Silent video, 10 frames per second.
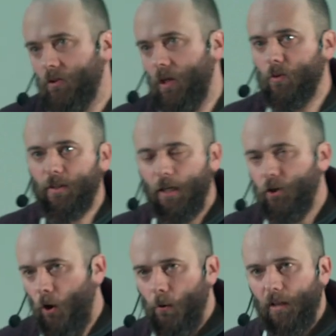So I would say
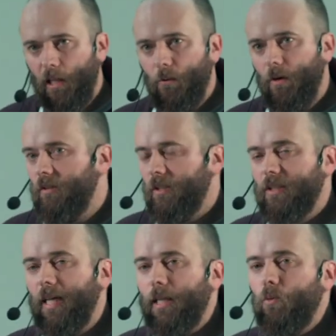currently we're in the
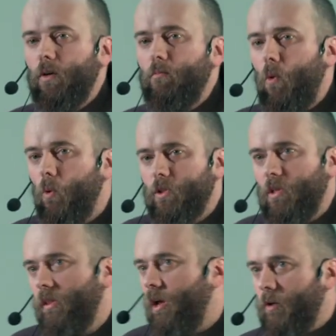state where
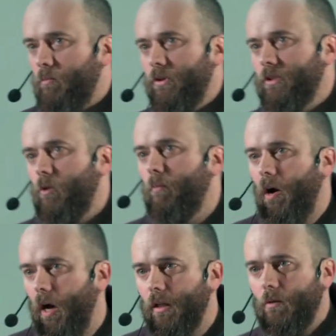most libraries
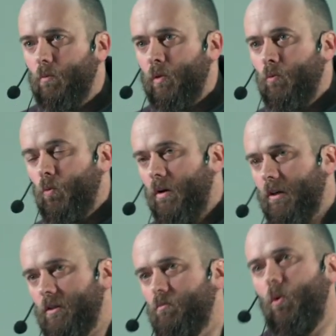compile, but
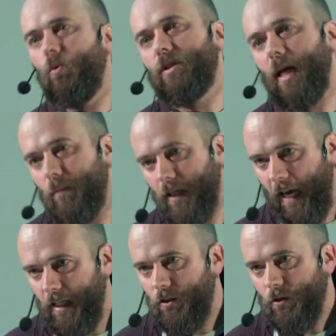whereas most
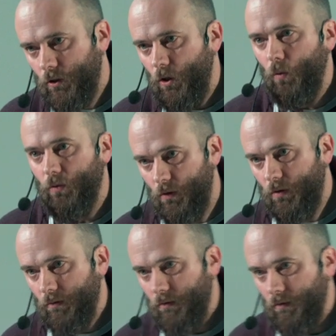applications
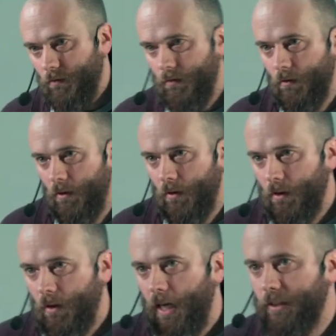don't.
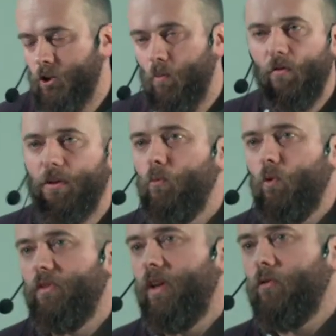And some of them
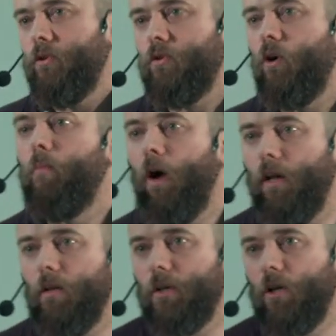will never
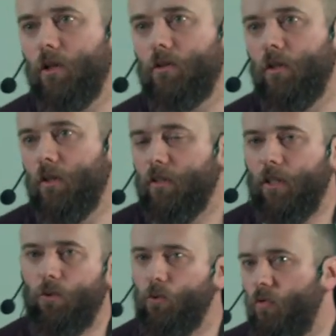compile because
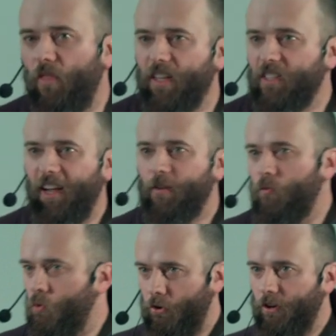they do things like
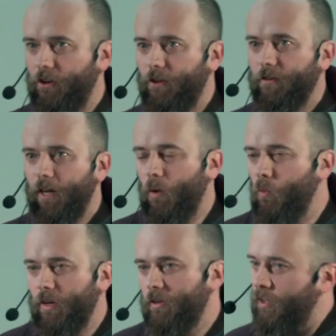fork,
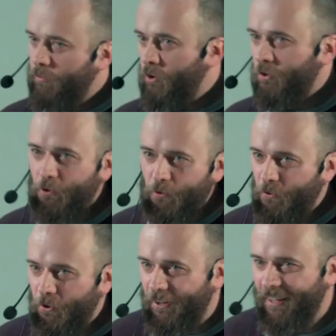and we're never going to do
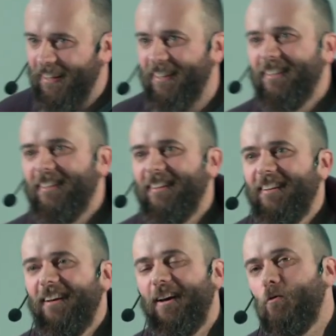fork.
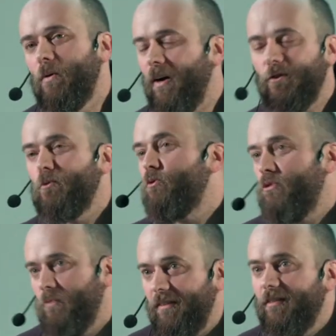Uh, we might do
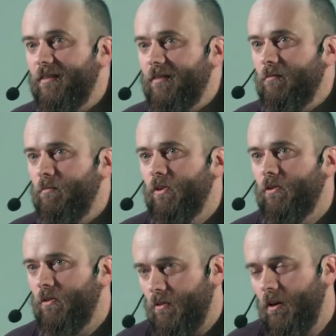threads,
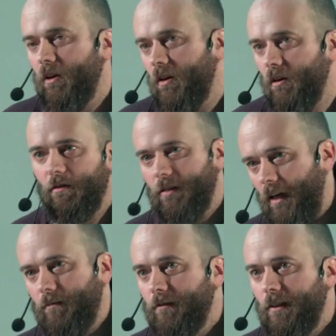but uh,
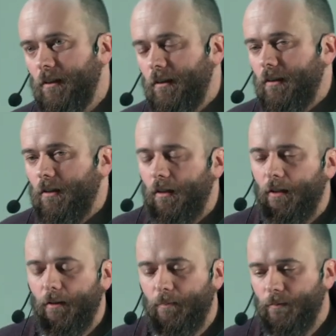yeah.
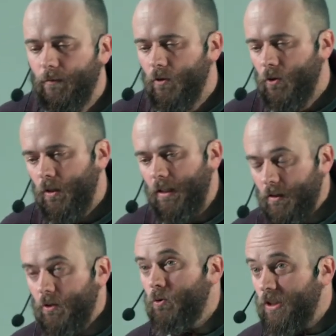Uh, so
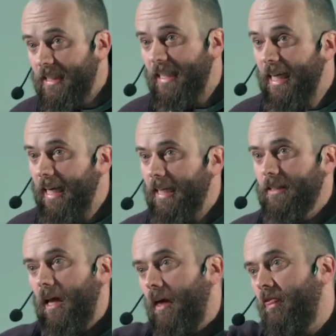that so C
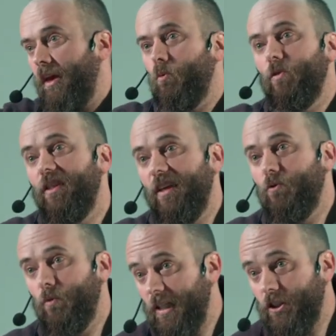is, I think,
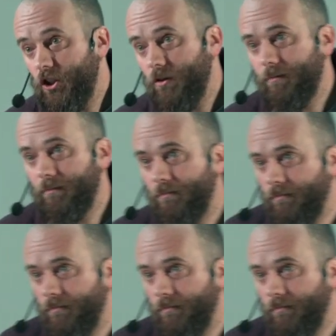within reach.